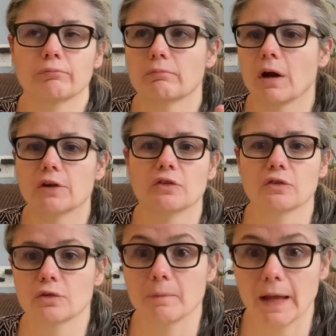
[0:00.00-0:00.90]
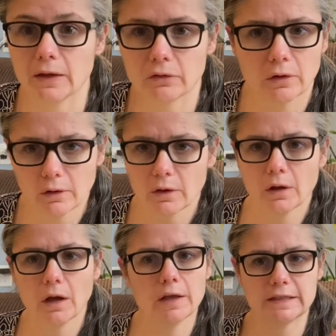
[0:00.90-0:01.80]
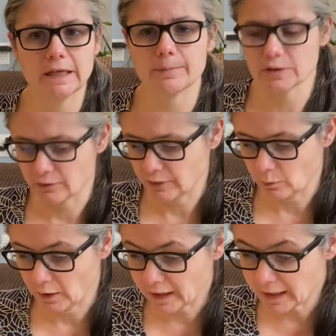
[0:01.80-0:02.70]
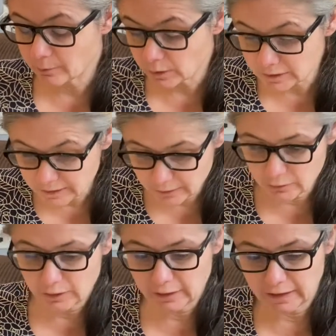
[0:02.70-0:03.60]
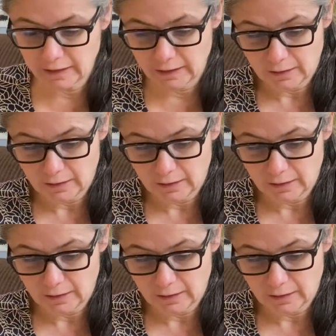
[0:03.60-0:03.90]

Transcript: Marches, two Mays. Samples of their work. And I will literally